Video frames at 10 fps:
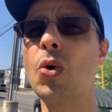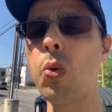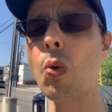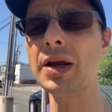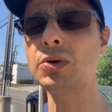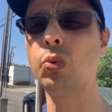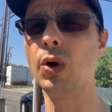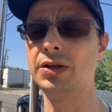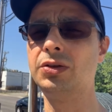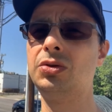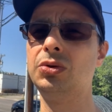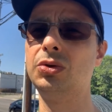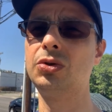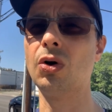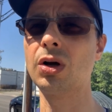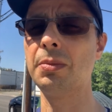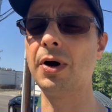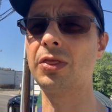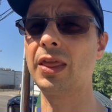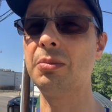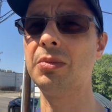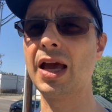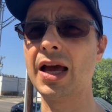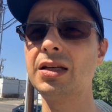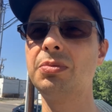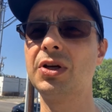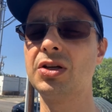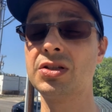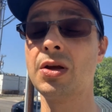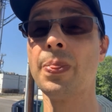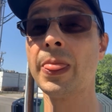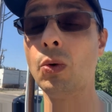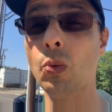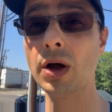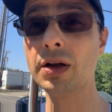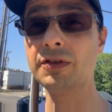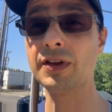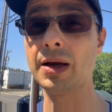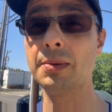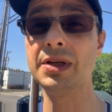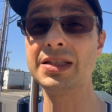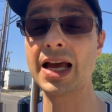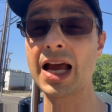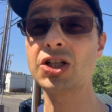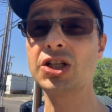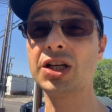quite want to talk about them yet, because one of them is actually